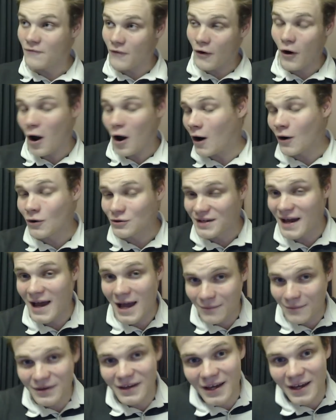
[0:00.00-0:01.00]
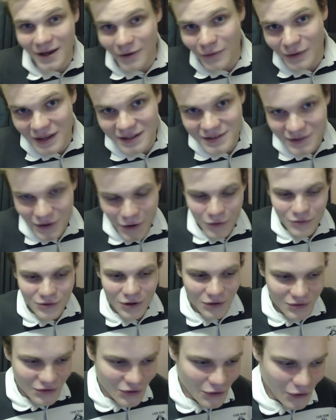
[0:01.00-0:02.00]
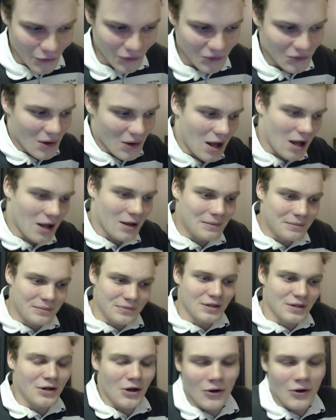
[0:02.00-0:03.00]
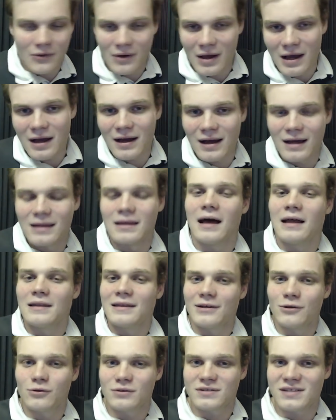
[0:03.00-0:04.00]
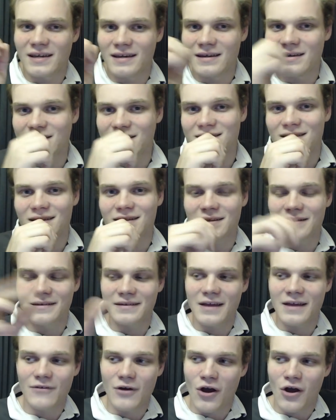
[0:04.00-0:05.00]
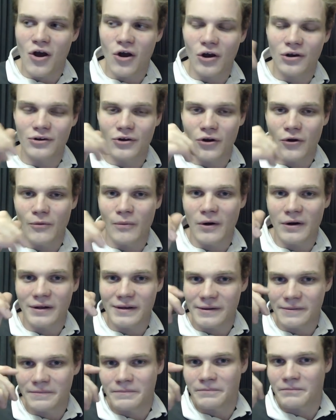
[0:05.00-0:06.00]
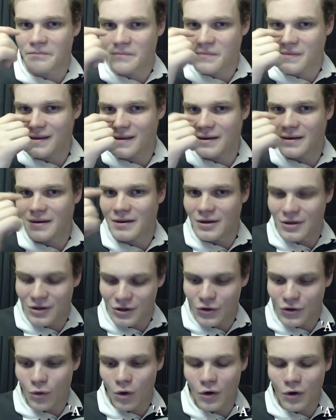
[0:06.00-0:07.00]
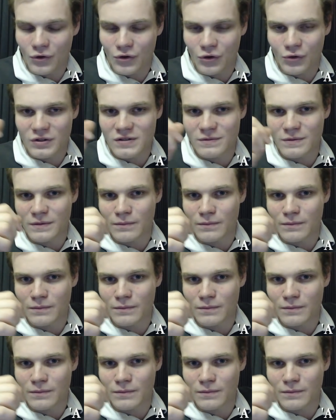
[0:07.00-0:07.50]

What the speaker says: For a whole damn year when there's no Doctor Who, you know, a little tease never hurt nobody. Quote Crispy